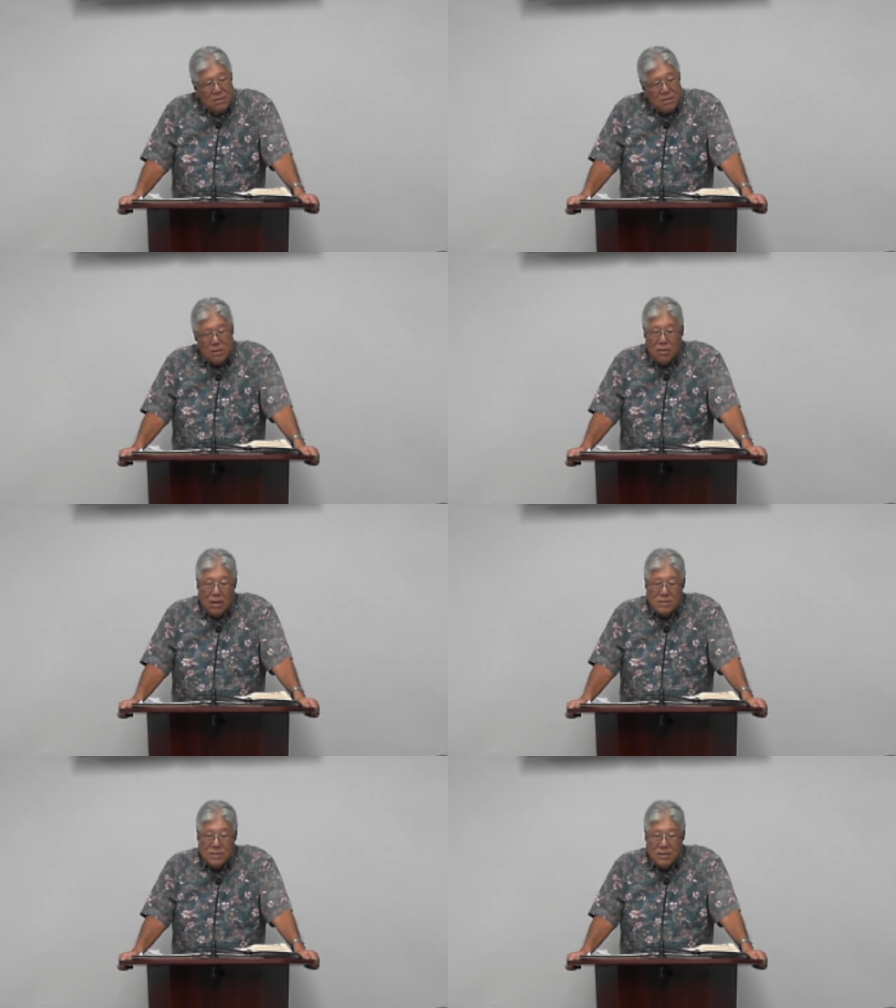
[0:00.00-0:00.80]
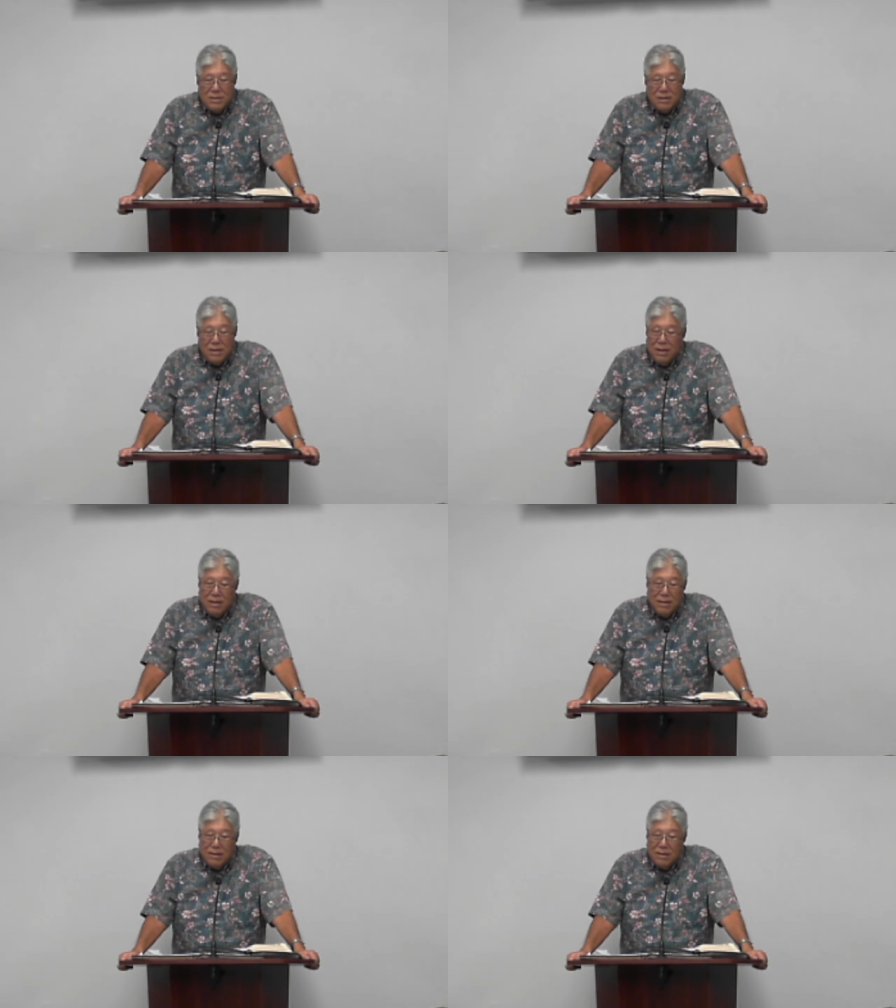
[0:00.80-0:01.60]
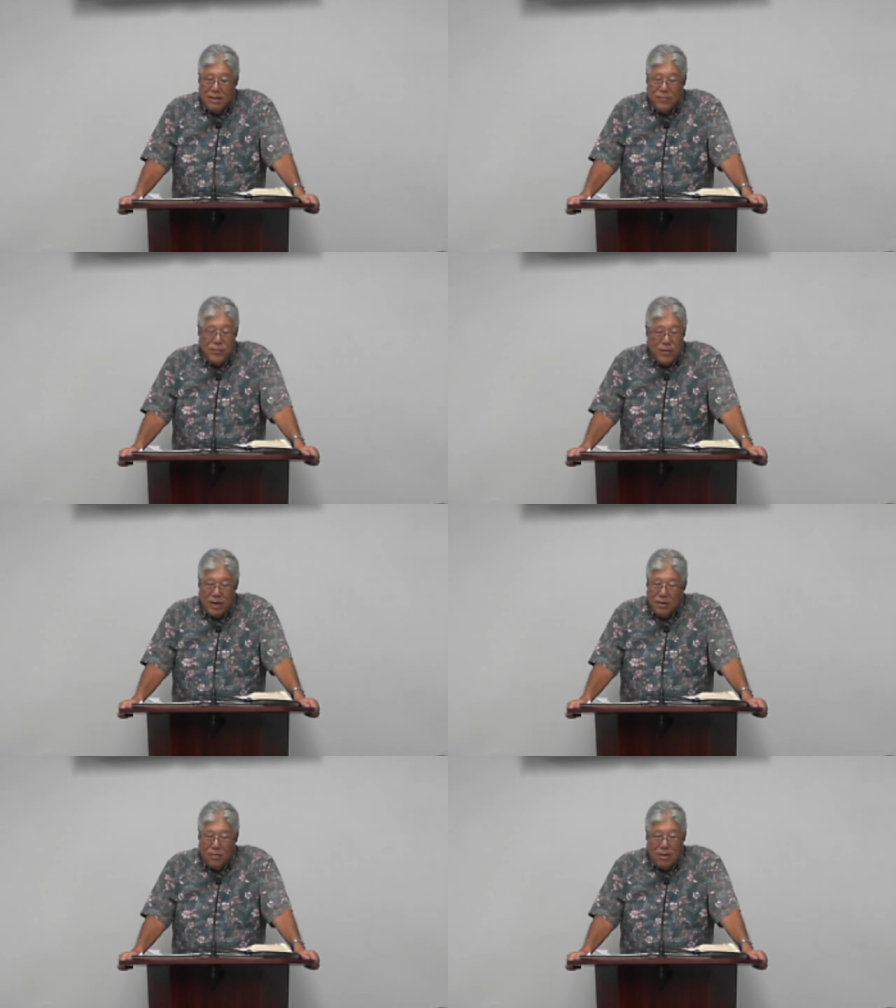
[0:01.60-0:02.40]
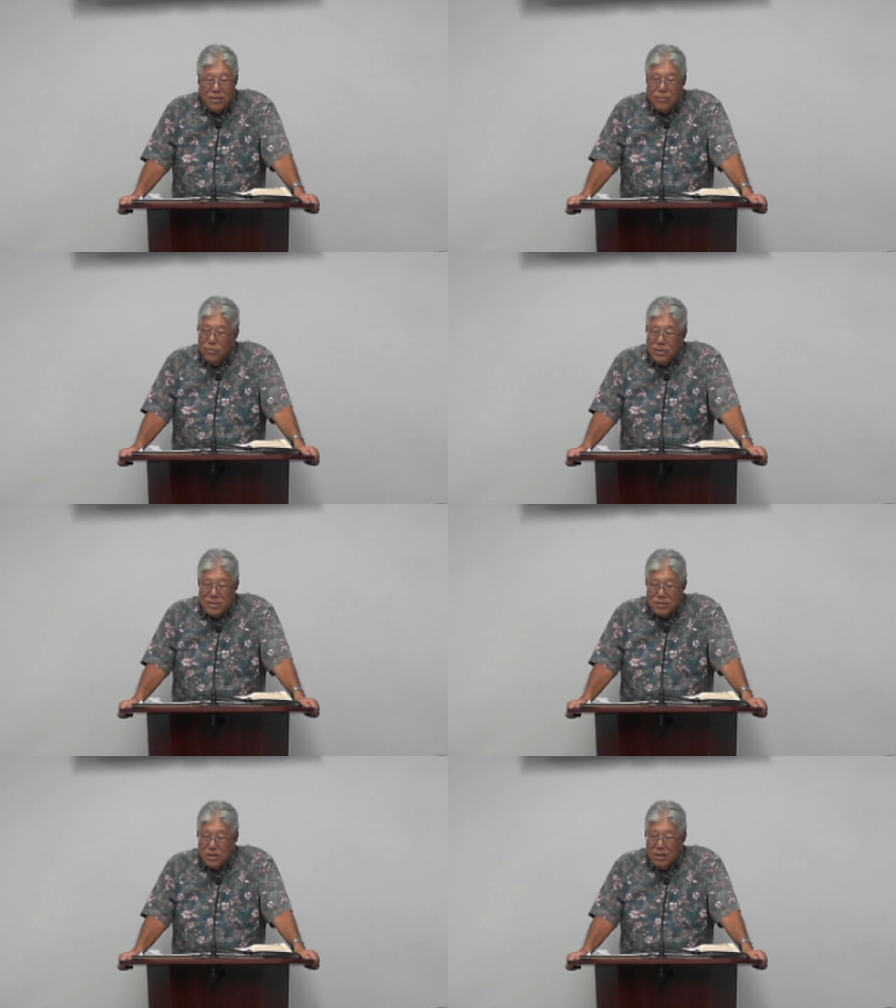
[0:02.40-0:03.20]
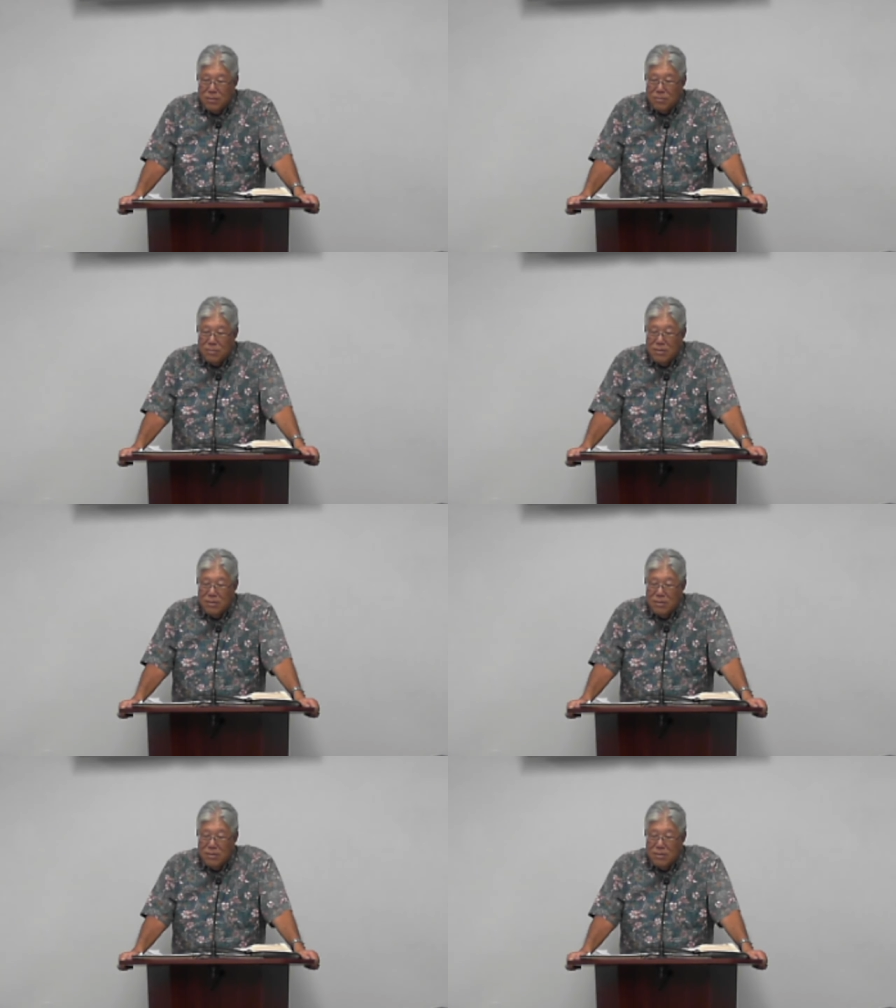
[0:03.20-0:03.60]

The law said that, hey, if you get caught, you go in jail.